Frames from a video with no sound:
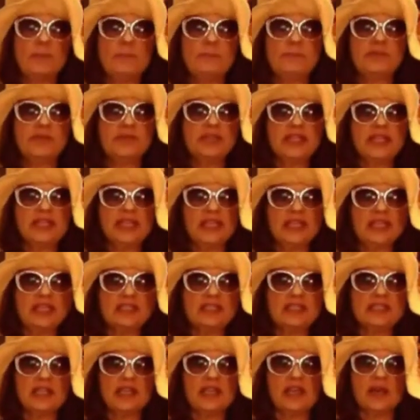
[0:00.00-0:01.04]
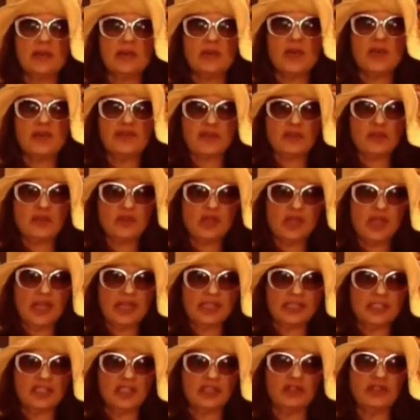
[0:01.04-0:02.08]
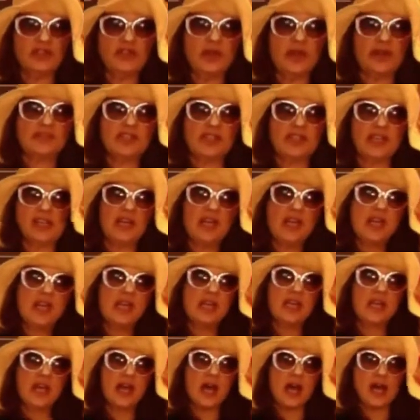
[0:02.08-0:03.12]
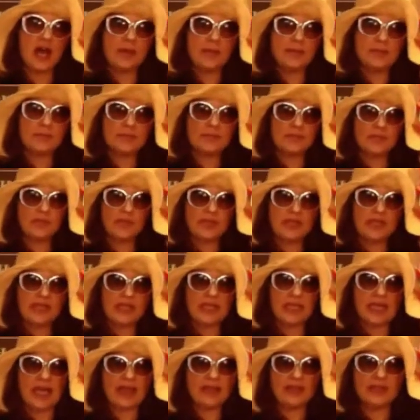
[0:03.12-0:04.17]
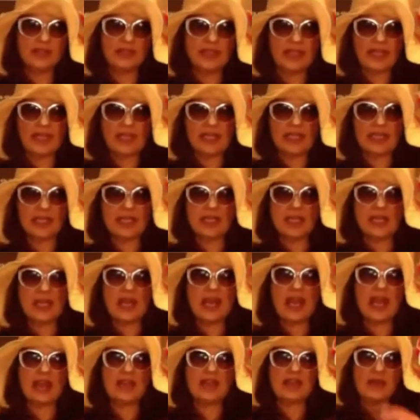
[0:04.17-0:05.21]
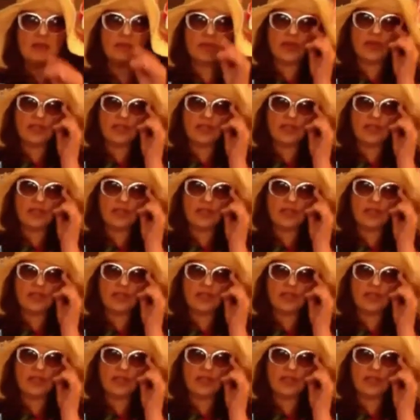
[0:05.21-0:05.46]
Please, if you would like to, you have to um, click on the link that